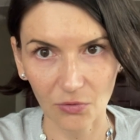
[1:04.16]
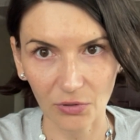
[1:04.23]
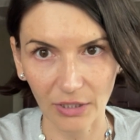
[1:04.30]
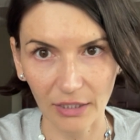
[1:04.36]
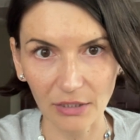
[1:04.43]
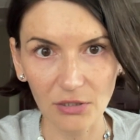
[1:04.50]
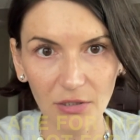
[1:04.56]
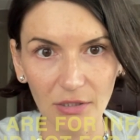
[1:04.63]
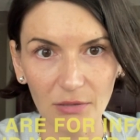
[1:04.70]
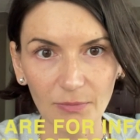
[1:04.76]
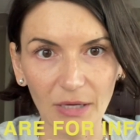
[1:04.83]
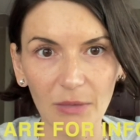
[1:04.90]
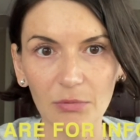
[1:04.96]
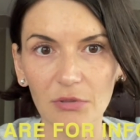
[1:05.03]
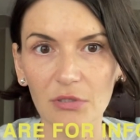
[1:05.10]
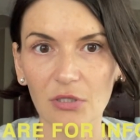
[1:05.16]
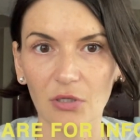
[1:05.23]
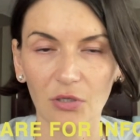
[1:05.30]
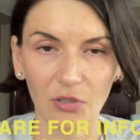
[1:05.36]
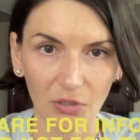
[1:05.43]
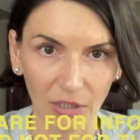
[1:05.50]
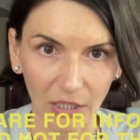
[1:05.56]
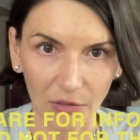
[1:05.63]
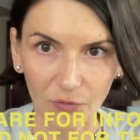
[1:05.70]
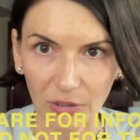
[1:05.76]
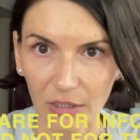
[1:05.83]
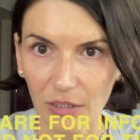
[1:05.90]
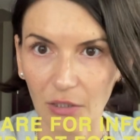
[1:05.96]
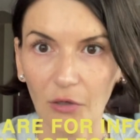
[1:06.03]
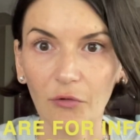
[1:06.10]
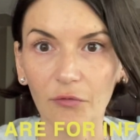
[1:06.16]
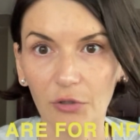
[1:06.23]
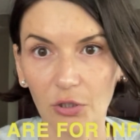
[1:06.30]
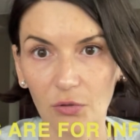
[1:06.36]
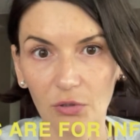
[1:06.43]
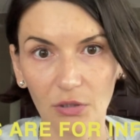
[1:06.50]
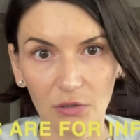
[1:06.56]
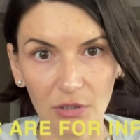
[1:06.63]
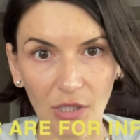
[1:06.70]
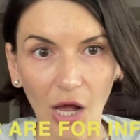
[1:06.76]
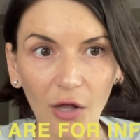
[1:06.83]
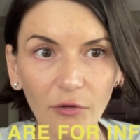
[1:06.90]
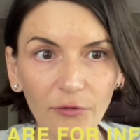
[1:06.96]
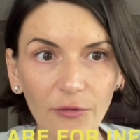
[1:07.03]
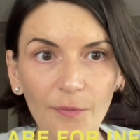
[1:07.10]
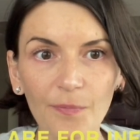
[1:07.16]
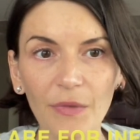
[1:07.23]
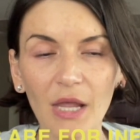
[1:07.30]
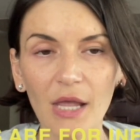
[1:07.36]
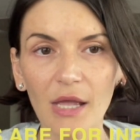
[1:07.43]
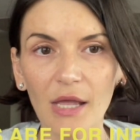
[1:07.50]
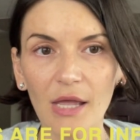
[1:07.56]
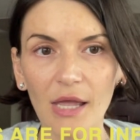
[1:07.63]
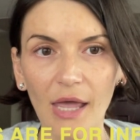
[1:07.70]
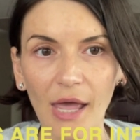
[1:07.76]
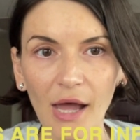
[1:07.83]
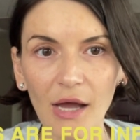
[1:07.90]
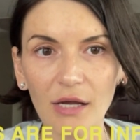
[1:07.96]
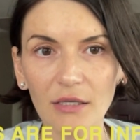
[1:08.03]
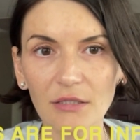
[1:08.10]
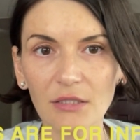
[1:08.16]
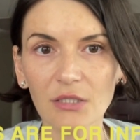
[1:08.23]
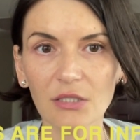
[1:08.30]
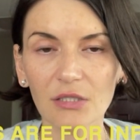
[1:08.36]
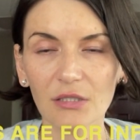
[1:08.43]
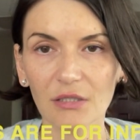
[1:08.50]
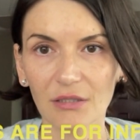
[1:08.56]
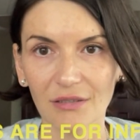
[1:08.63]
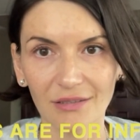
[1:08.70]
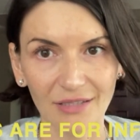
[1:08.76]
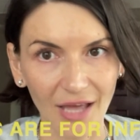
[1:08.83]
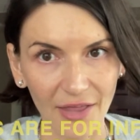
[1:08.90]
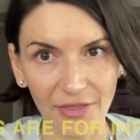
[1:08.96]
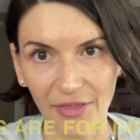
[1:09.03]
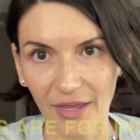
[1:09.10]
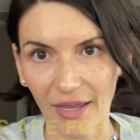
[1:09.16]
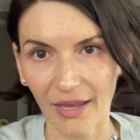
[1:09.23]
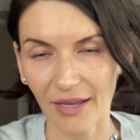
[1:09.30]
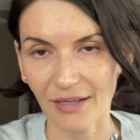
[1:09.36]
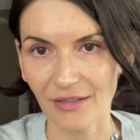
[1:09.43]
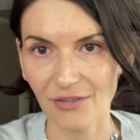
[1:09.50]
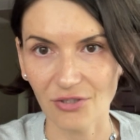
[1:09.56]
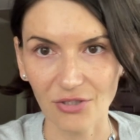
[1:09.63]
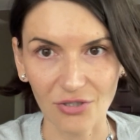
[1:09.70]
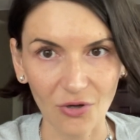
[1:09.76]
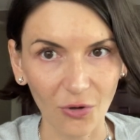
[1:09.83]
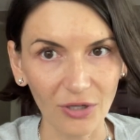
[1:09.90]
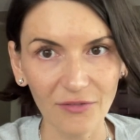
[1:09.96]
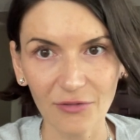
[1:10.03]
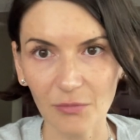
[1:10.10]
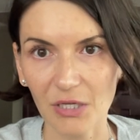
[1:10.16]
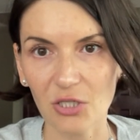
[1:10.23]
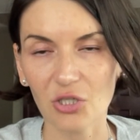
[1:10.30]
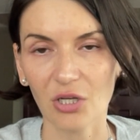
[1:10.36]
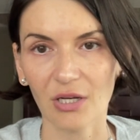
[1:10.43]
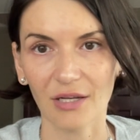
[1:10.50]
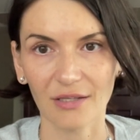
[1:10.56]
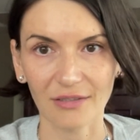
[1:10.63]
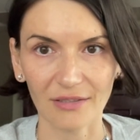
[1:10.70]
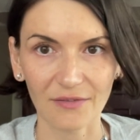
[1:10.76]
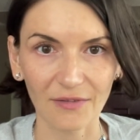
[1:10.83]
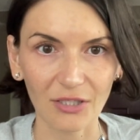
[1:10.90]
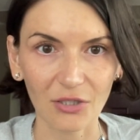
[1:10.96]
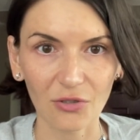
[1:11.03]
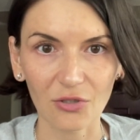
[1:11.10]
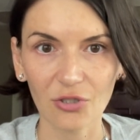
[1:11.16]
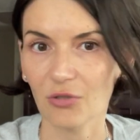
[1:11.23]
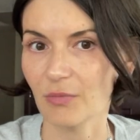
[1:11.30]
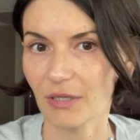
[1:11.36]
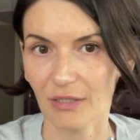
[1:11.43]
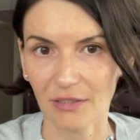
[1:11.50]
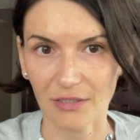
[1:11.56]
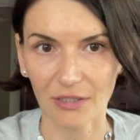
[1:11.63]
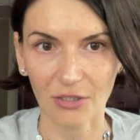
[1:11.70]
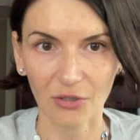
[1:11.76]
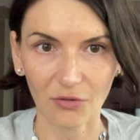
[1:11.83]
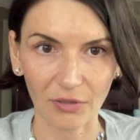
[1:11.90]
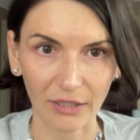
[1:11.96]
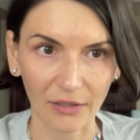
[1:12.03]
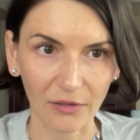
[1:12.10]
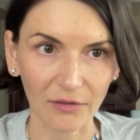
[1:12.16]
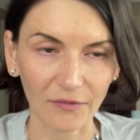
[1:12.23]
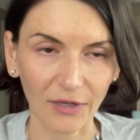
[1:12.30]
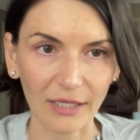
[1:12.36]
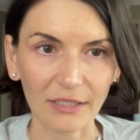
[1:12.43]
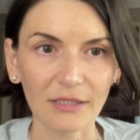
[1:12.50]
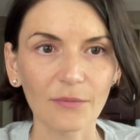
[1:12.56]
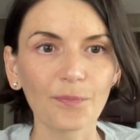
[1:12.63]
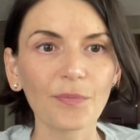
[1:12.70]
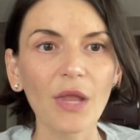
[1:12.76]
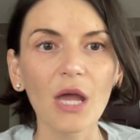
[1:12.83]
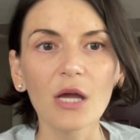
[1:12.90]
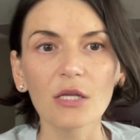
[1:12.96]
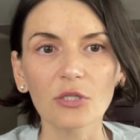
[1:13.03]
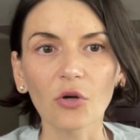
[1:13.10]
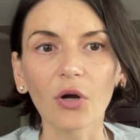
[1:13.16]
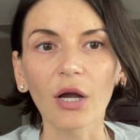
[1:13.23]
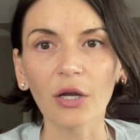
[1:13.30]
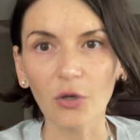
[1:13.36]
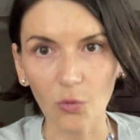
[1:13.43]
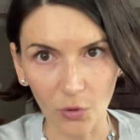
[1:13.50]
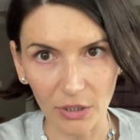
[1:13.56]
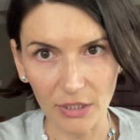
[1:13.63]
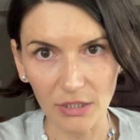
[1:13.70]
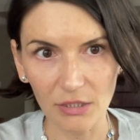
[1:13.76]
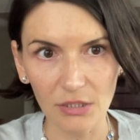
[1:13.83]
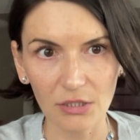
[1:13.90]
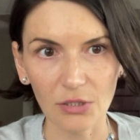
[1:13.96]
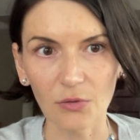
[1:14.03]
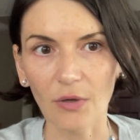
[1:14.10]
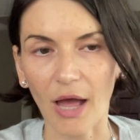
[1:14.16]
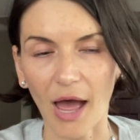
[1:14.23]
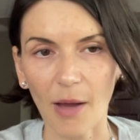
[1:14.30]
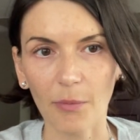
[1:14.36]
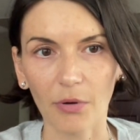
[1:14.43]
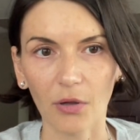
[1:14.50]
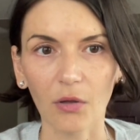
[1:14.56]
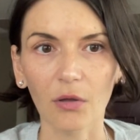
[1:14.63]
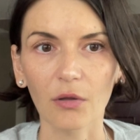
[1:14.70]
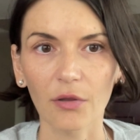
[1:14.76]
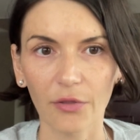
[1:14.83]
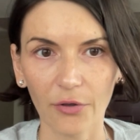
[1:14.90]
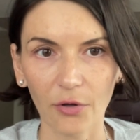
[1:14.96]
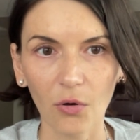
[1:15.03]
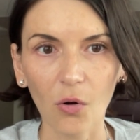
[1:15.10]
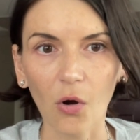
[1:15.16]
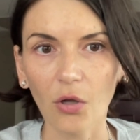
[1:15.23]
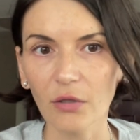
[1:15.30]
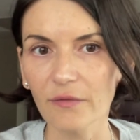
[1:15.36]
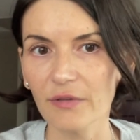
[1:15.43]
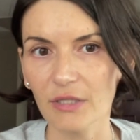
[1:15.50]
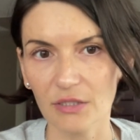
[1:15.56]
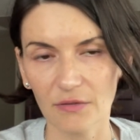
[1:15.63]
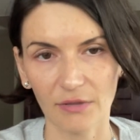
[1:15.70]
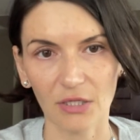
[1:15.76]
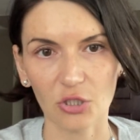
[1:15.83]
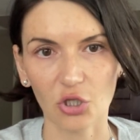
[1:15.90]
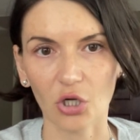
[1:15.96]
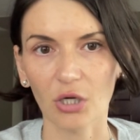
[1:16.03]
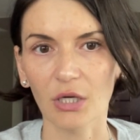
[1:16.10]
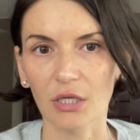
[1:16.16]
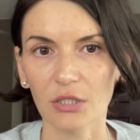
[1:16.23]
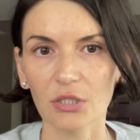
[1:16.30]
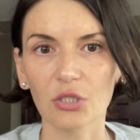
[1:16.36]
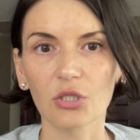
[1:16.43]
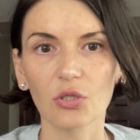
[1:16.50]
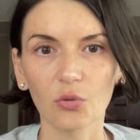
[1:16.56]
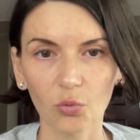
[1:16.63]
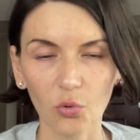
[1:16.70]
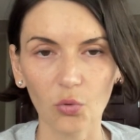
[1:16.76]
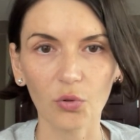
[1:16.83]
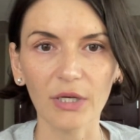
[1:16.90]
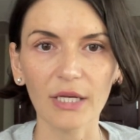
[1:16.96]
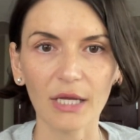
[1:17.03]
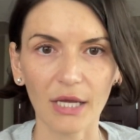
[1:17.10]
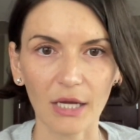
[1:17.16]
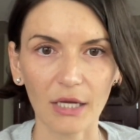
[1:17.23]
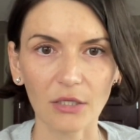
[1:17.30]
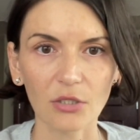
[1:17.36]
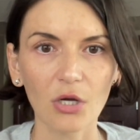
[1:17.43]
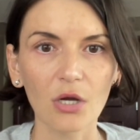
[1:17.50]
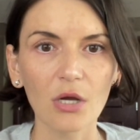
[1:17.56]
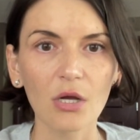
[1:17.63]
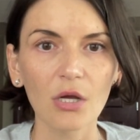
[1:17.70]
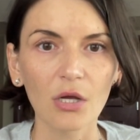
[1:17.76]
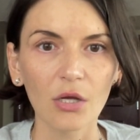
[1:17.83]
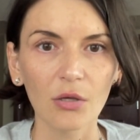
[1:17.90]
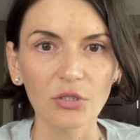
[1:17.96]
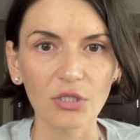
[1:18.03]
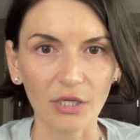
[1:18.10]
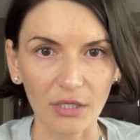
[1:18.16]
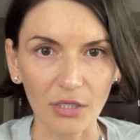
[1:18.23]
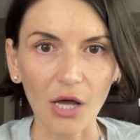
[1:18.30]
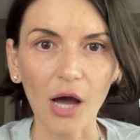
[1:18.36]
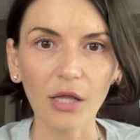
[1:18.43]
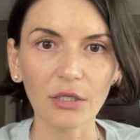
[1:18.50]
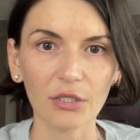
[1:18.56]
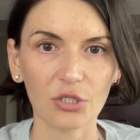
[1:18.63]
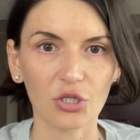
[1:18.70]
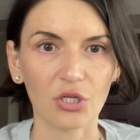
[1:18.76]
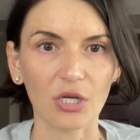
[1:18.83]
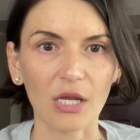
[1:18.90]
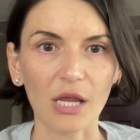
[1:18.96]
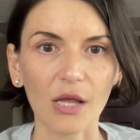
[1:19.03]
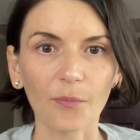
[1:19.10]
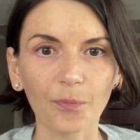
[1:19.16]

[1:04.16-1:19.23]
a link to this paper so you can read and review it yourself. And no information in this video should be considered legal advice. So, according to Apple, the goal of this feature is to create technology